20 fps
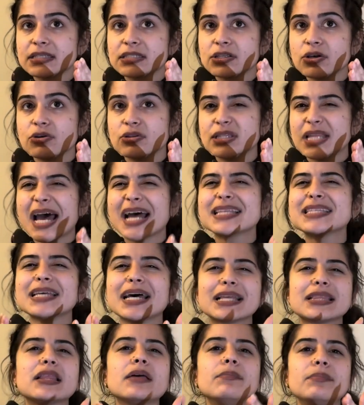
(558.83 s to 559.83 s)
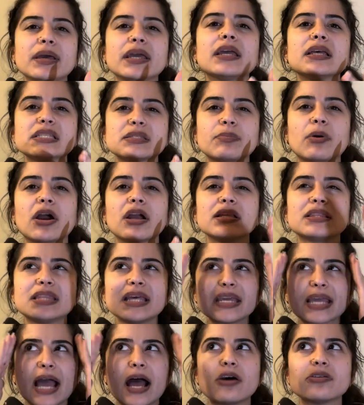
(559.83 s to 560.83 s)
So that's like the biggest part.
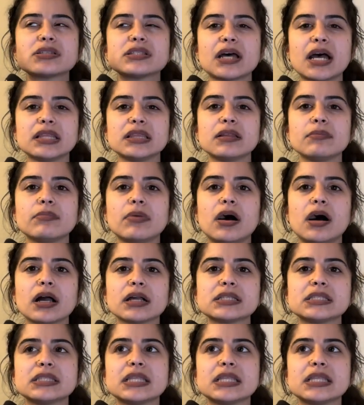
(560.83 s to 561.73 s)
Think outside the box.